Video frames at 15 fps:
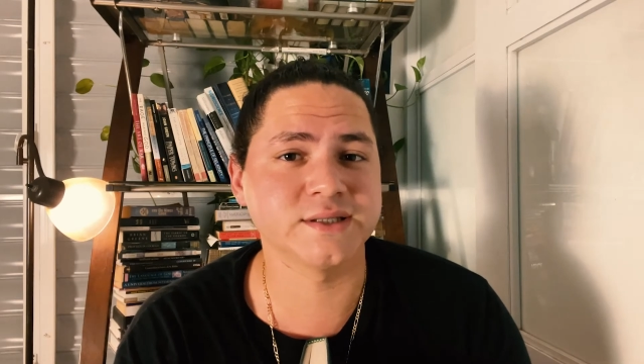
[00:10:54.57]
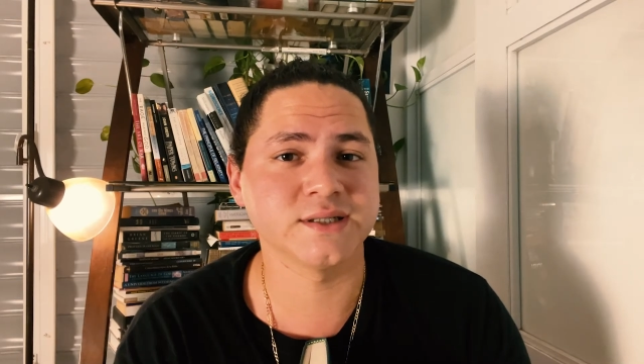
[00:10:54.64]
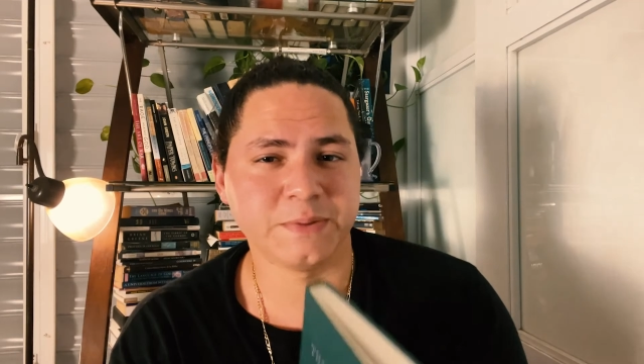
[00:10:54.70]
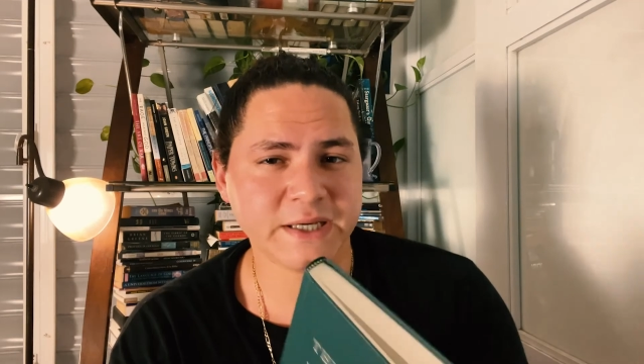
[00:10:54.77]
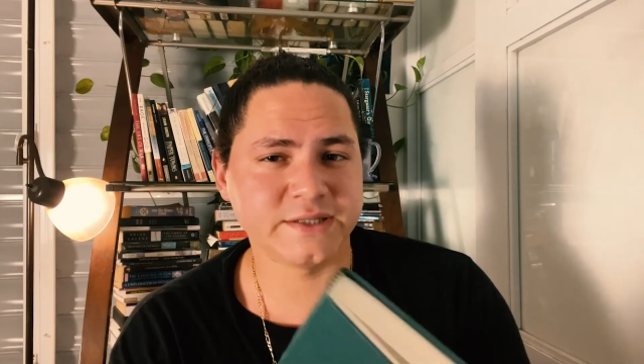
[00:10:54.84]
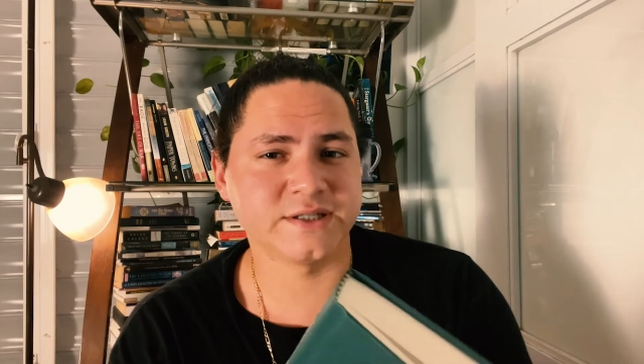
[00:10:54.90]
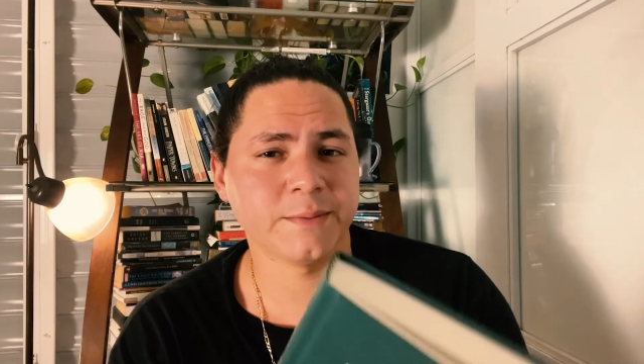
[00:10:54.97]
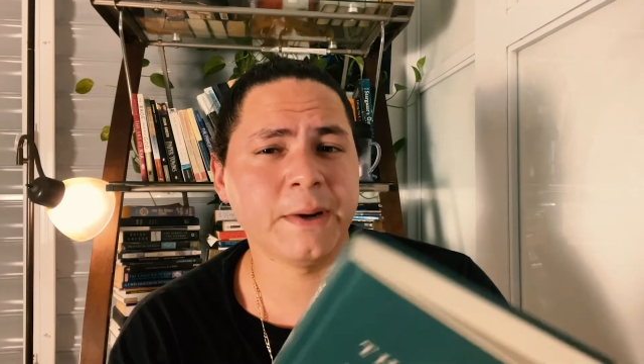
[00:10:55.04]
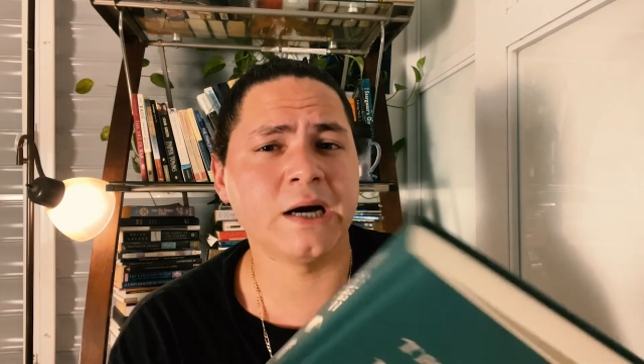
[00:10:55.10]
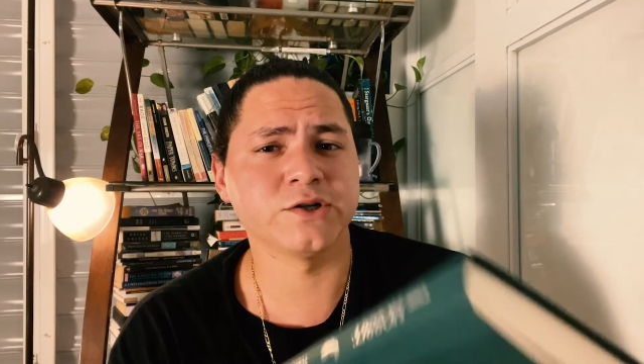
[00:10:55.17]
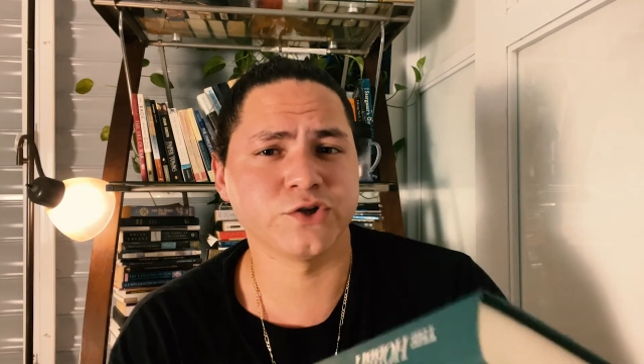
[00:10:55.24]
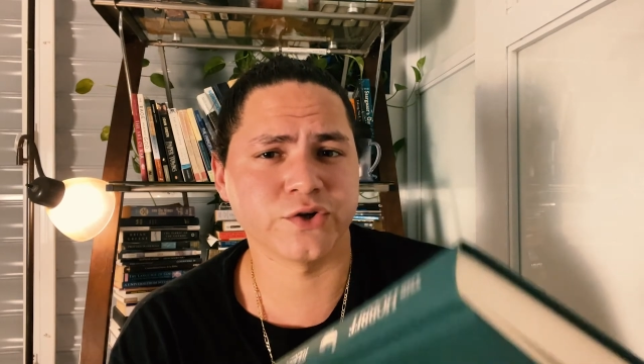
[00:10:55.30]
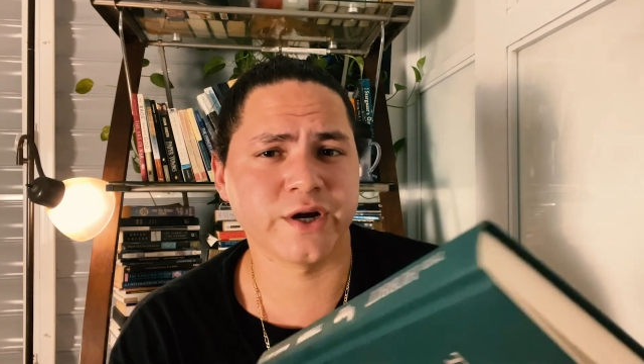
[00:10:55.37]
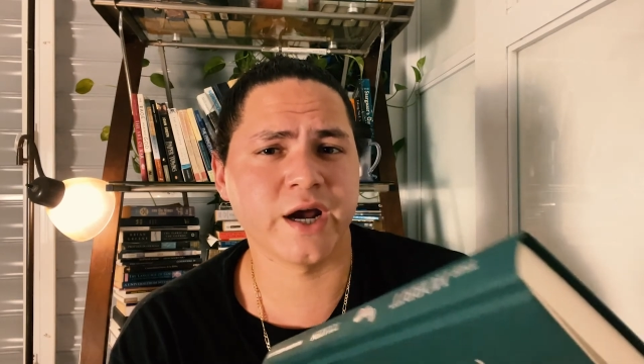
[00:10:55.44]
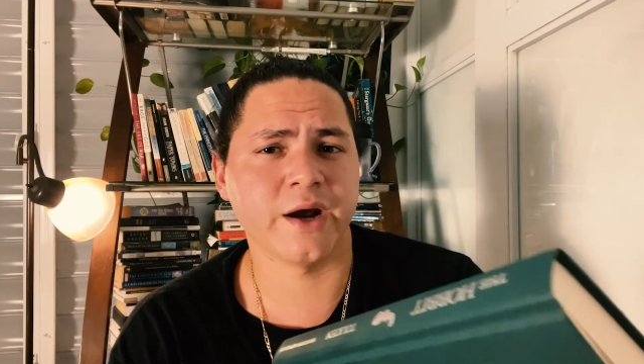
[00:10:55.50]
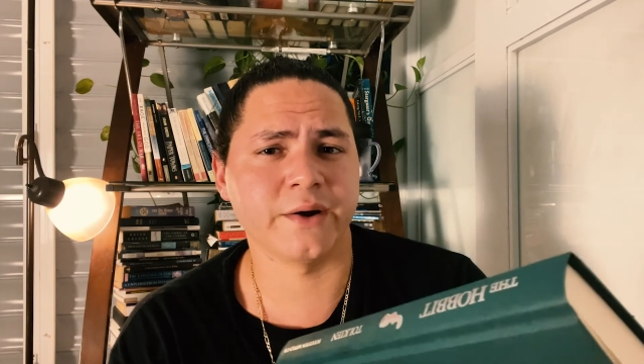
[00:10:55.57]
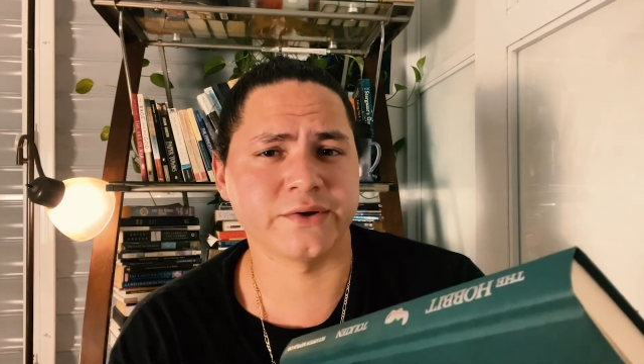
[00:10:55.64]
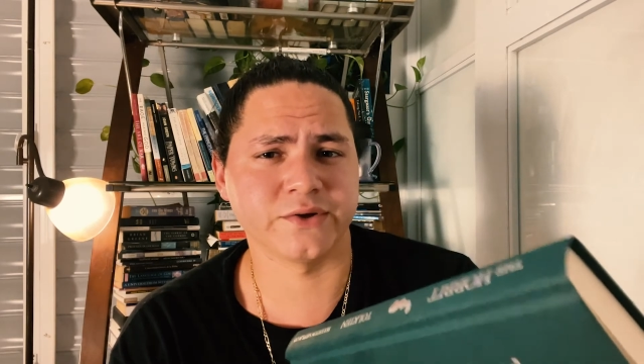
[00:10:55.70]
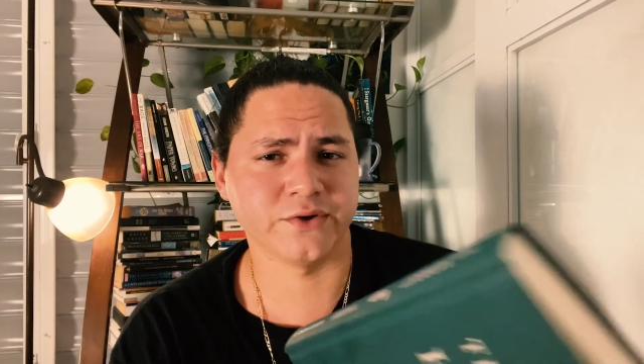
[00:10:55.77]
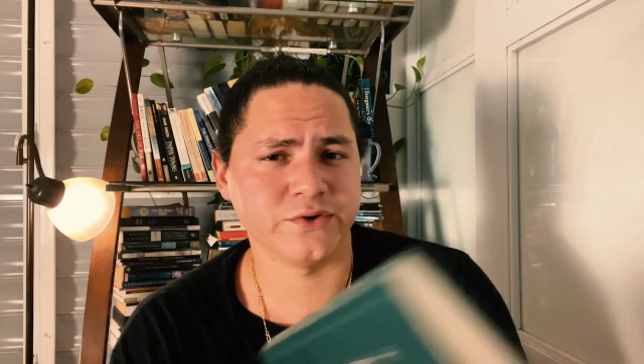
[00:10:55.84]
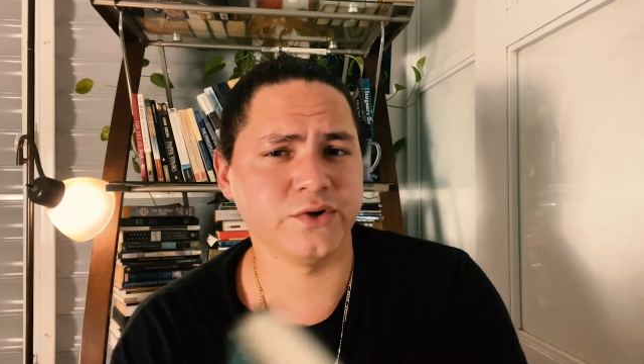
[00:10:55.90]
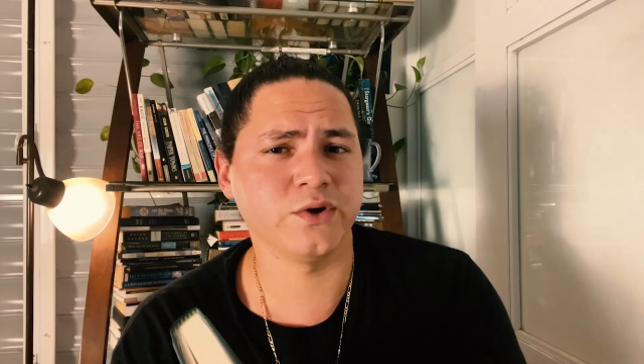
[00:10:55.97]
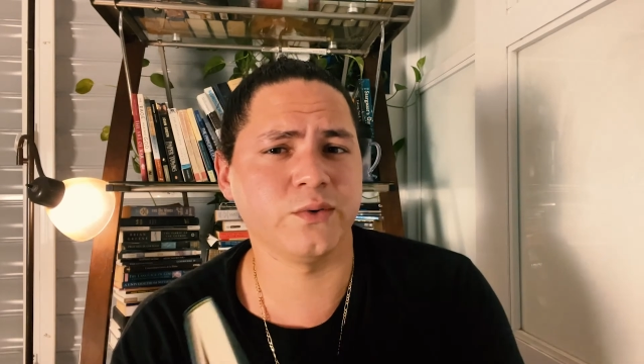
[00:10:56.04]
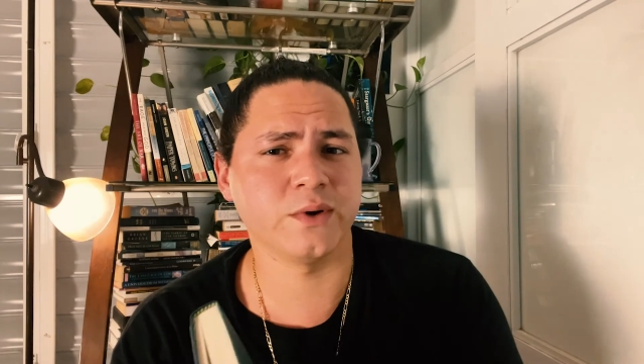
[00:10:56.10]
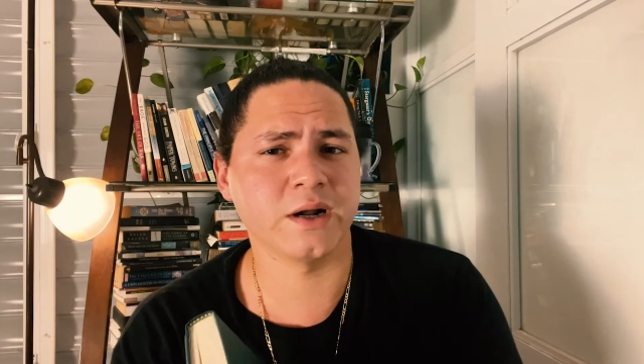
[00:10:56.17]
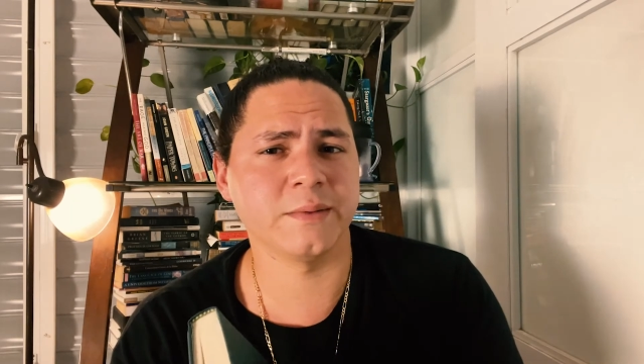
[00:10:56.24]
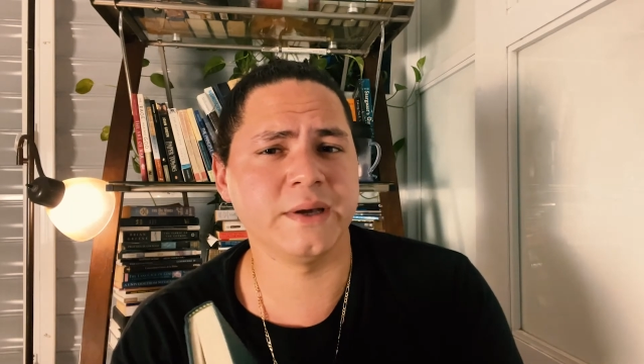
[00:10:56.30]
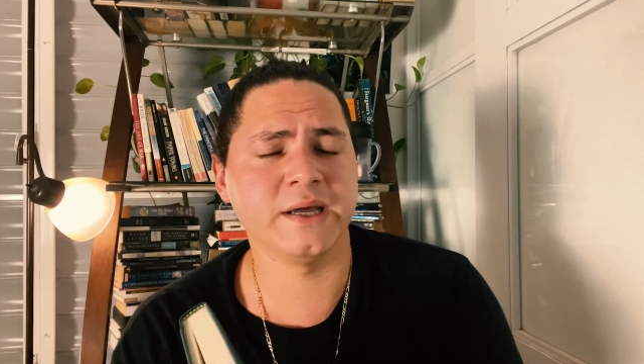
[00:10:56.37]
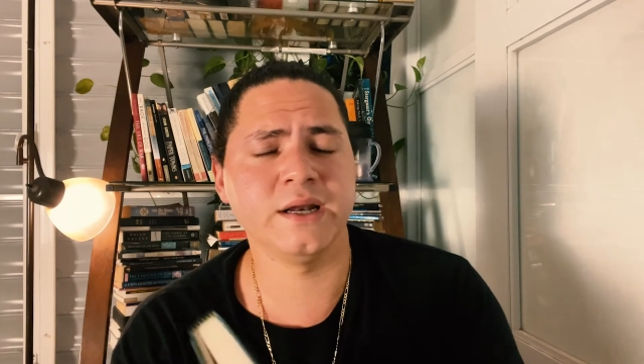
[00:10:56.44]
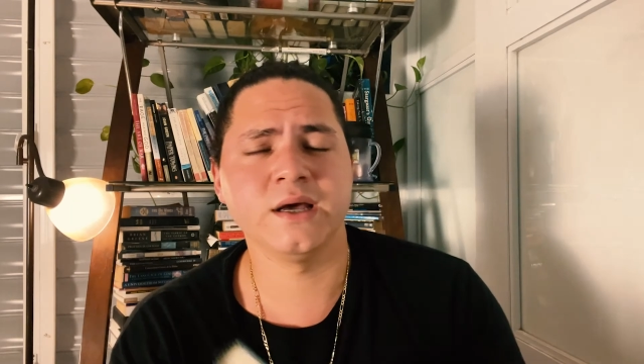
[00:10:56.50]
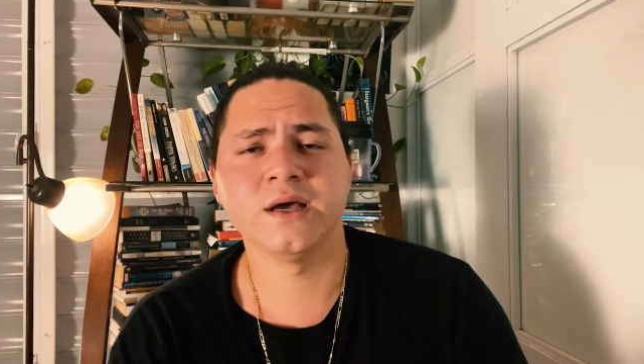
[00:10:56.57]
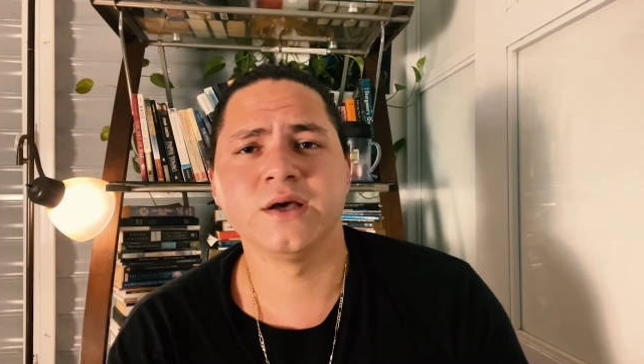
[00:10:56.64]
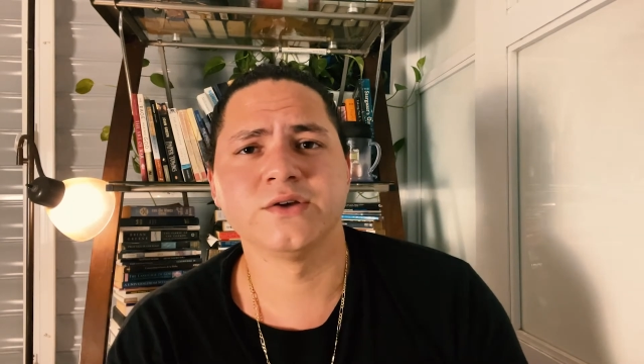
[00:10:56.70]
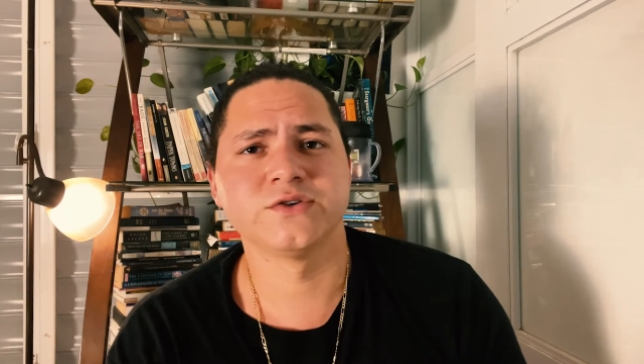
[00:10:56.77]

speaks about your character. You know what I mean?